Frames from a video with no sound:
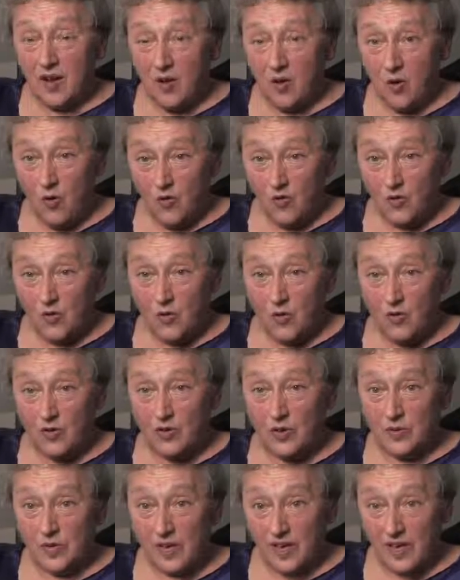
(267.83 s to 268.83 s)
over and
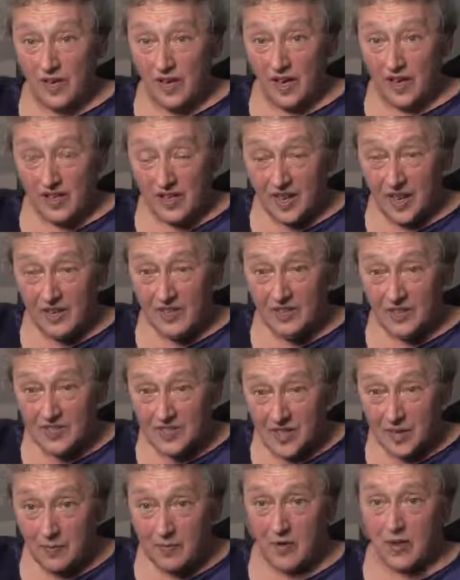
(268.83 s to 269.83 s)
over again the
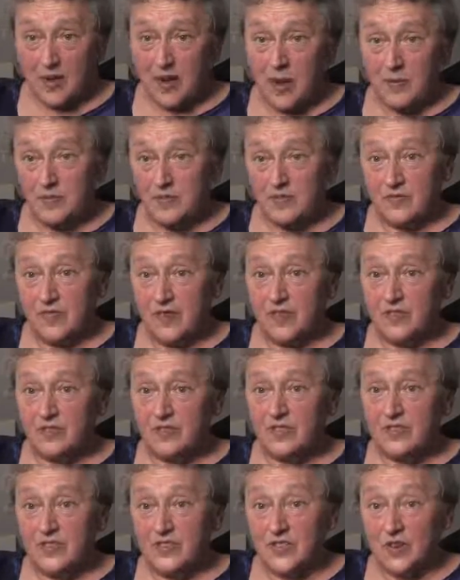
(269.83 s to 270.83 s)
same
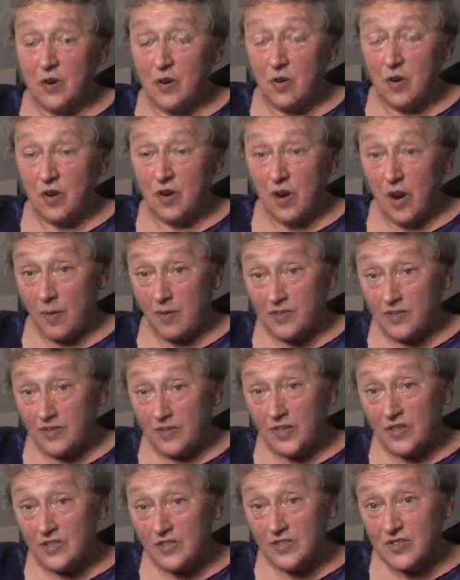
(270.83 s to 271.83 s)
observations or
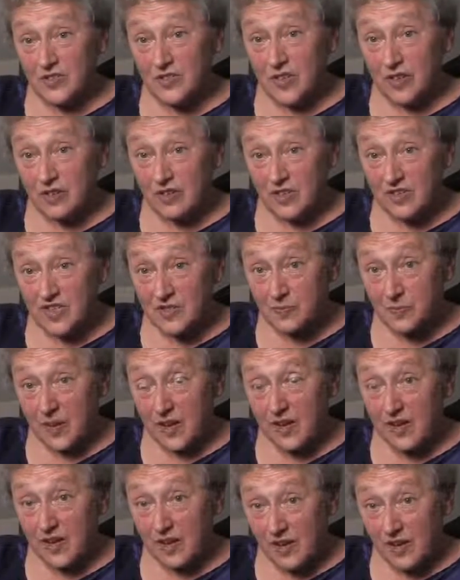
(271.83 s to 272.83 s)
observations that are
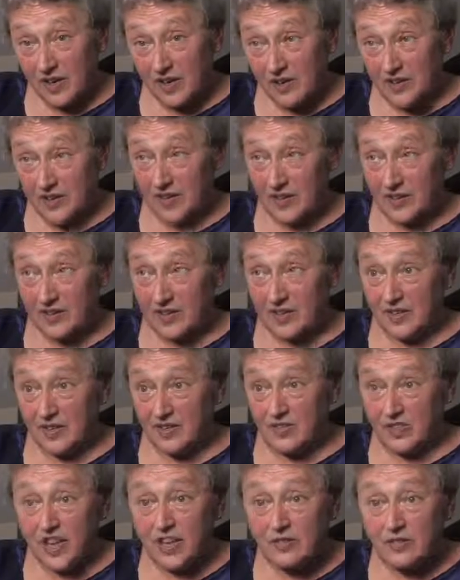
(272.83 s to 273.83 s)
that, that
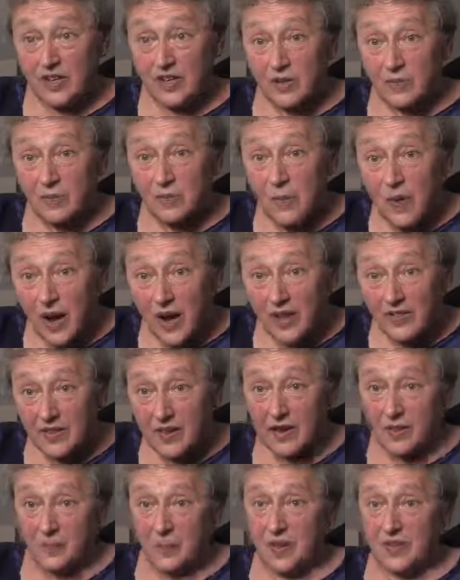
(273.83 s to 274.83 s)
are generated by the
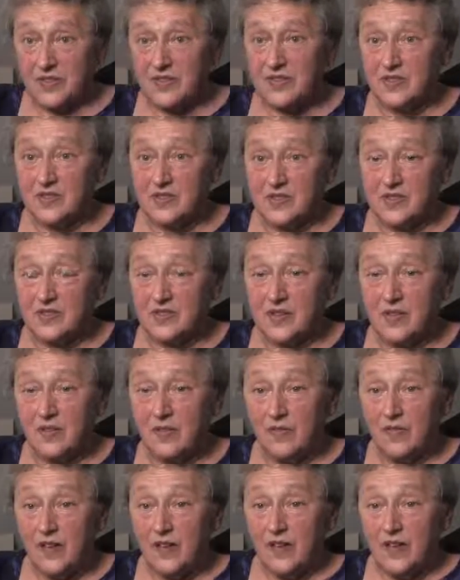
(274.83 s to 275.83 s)
hypothesis
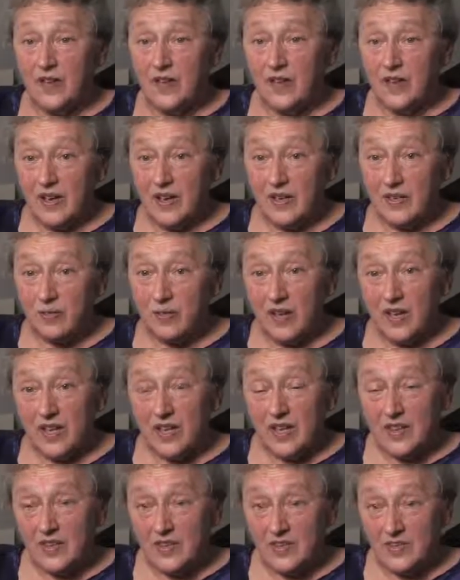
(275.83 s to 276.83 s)
itself.
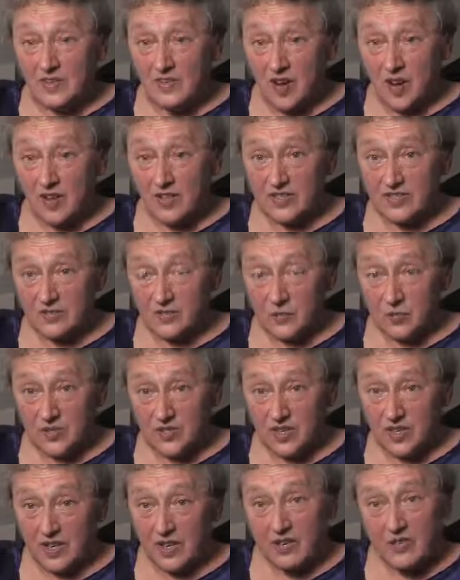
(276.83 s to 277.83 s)
Anyway, these are kinds of
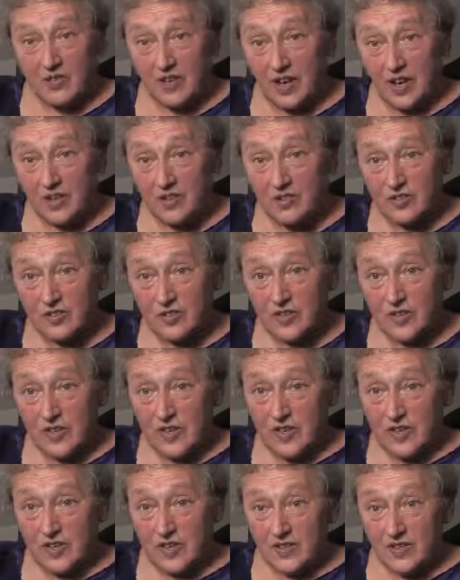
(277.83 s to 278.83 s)
rules that international
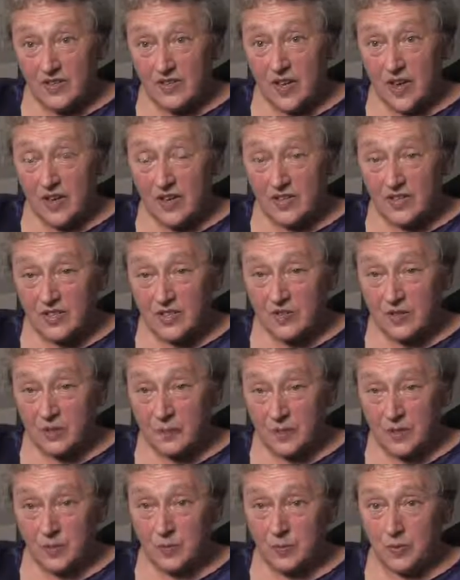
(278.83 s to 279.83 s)

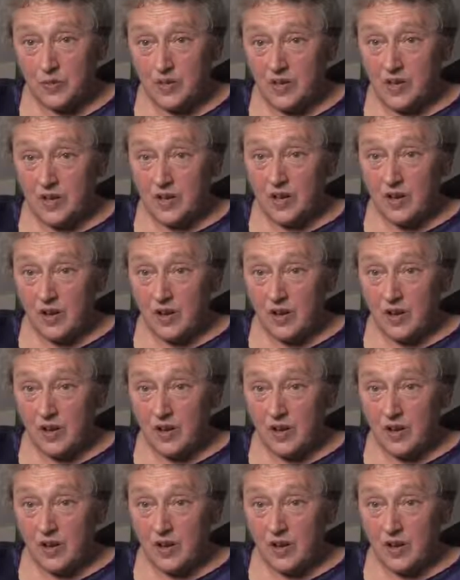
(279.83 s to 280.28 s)
scientific people